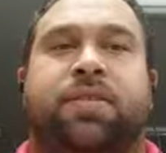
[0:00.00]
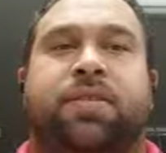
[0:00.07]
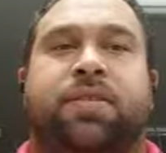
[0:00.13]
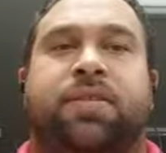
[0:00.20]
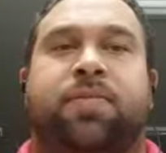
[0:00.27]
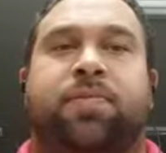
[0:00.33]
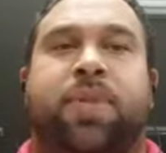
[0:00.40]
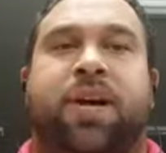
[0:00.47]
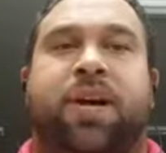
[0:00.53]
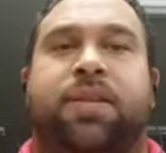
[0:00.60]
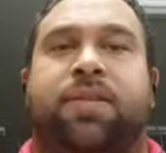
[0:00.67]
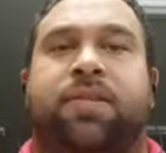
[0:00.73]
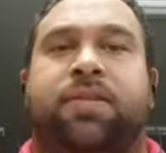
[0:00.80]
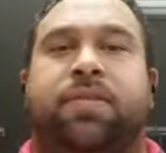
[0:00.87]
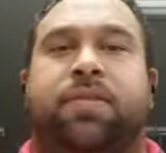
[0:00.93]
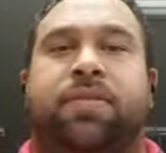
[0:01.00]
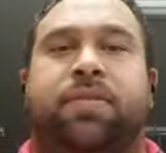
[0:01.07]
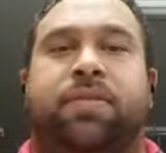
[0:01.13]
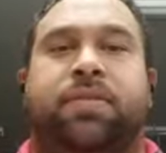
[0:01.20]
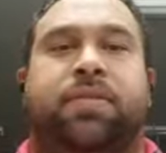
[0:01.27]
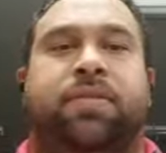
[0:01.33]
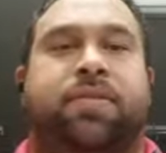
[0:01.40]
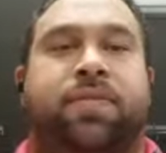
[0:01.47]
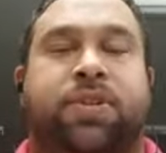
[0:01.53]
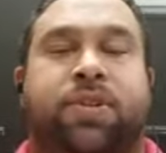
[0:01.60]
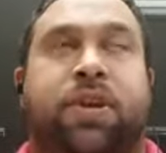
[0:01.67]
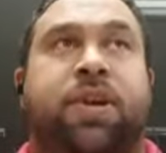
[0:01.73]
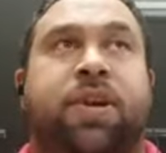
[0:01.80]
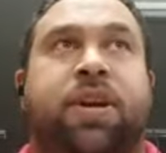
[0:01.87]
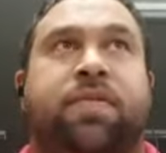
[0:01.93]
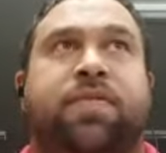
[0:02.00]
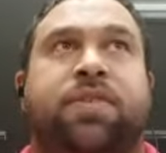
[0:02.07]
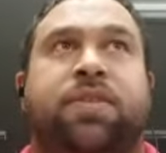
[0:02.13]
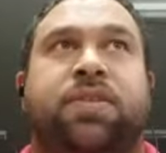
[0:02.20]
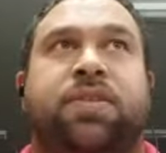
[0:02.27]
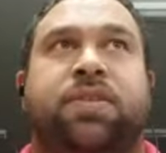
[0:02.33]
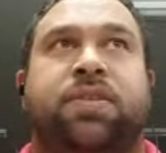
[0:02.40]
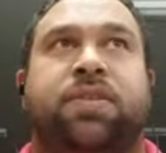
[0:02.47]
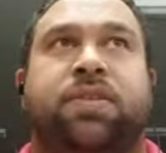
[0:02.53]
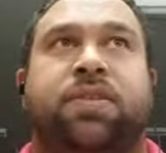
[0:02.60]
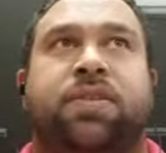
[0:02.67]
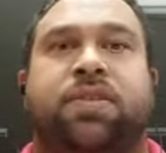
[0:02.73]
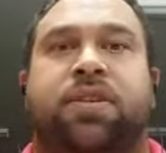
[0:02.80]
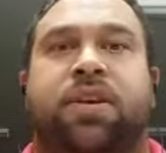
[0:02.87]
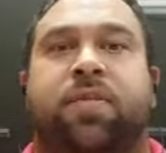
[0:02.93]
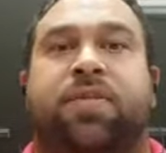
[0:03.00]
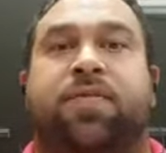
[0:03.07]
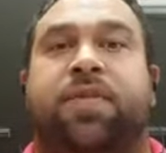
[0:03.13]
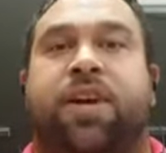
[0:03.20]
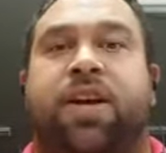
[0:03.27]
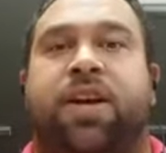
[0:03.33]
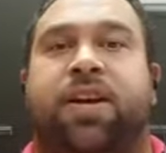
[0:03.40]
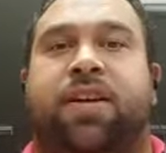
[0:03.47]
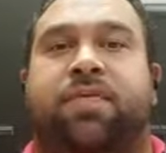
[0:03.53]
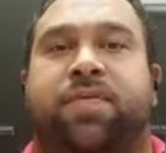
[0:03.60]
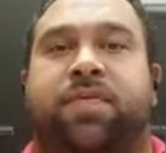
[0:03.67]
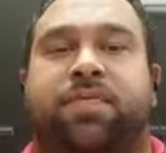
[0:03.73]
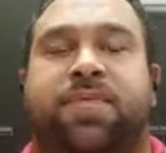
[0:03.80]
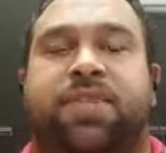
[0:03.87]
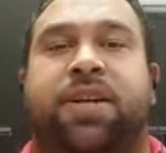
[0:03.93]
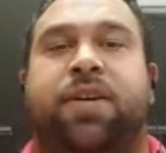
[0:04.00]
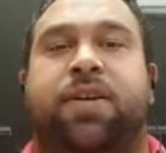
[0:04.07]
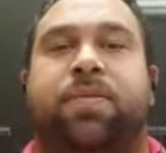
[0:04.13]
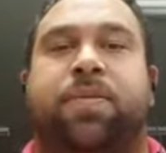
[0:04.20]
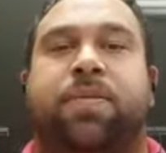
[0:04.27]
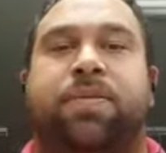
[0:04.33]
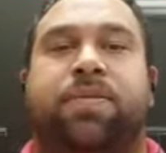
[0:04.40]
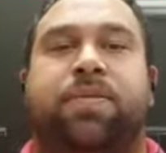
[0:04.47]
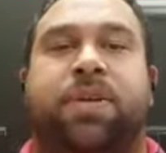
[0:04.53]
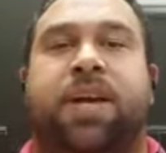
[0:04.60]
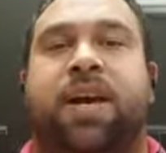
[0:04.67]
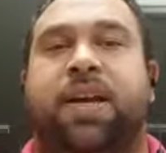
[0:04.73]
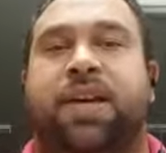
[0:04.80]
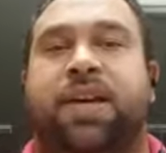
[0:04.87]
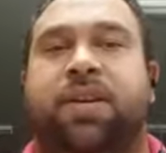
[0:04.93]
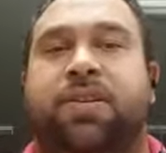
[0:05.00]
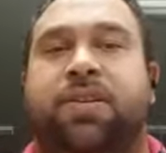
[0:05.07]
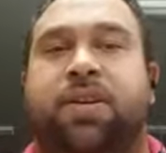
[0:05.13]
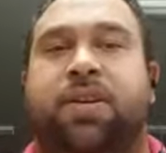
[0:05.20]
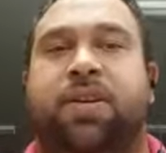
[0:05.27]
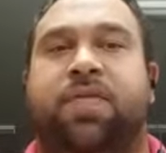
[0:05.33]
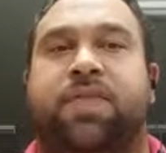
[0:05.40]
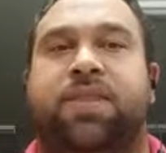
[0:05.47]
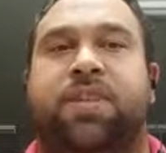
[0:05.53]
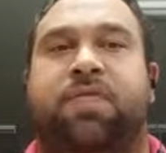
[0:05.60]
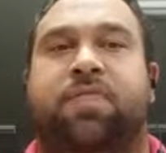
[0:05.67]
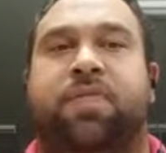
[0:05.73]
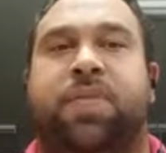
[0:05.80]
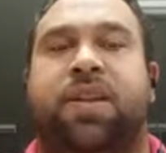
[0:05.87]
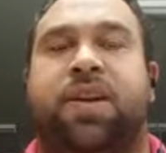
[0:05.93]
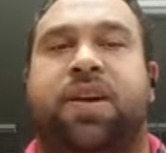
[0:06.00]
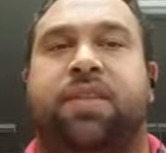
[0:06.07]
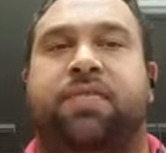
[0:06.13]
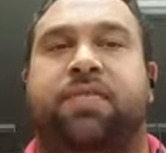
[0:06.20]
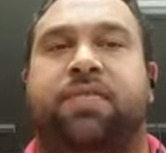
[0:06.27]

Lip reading: But for turnovers, I'm a 5. I'm terrible. Can't get a turnover to save my life.